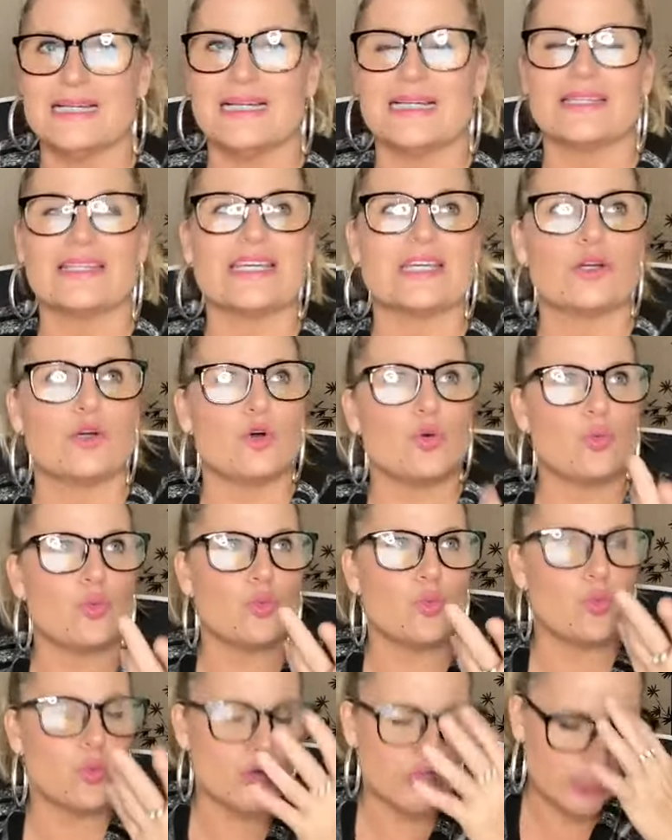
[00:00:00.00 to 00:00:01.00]
Like,
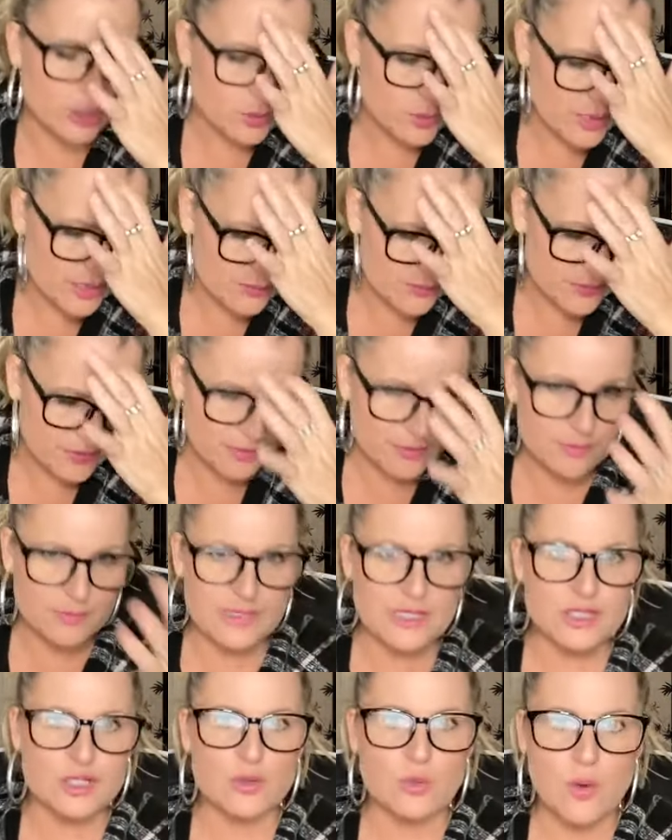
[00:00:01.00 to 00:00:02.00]
what do you give them
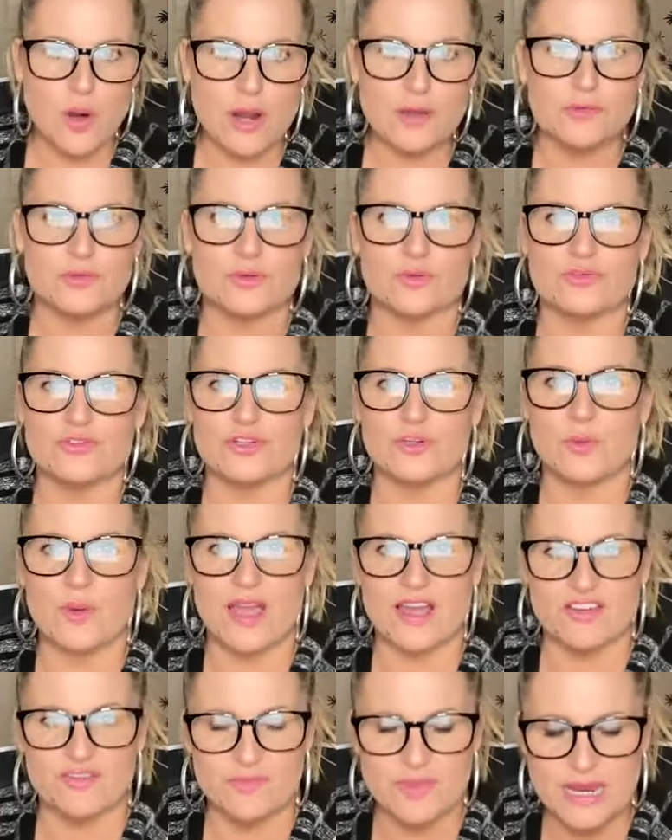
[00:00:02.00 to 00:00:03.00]
in your walkthrough? Do you
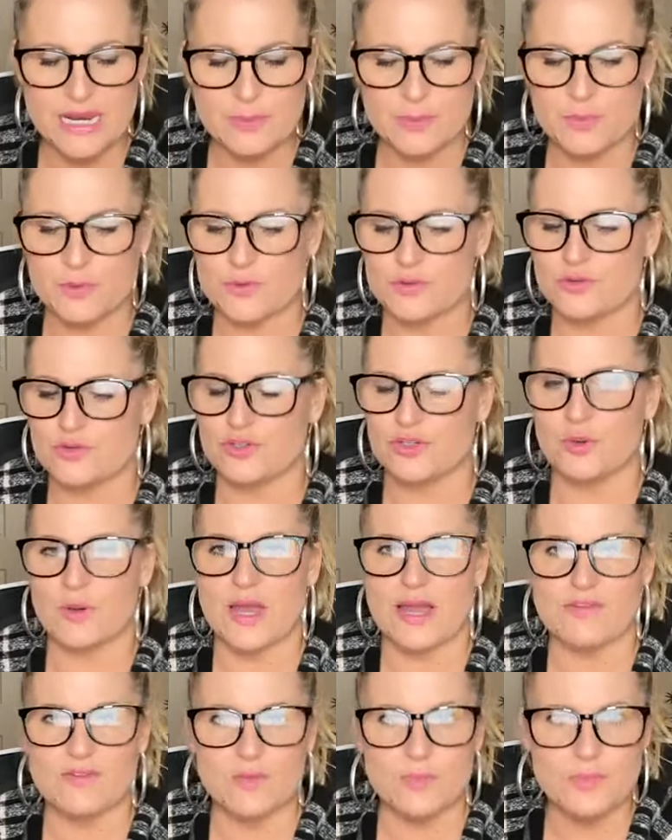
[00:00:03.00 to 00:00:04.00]
have papers? Do you
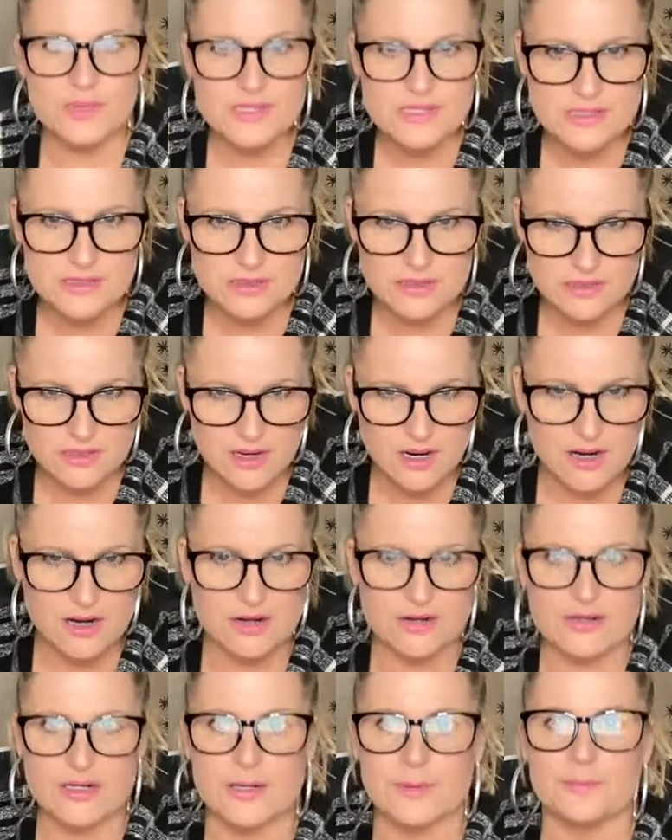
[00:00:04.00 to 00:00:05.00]
have a business
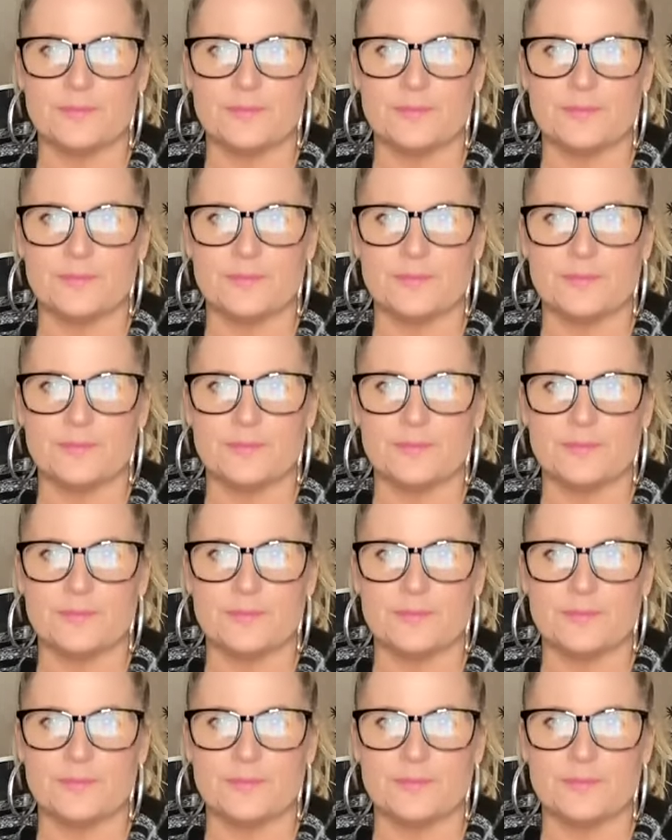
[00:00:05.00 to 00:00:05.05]
card?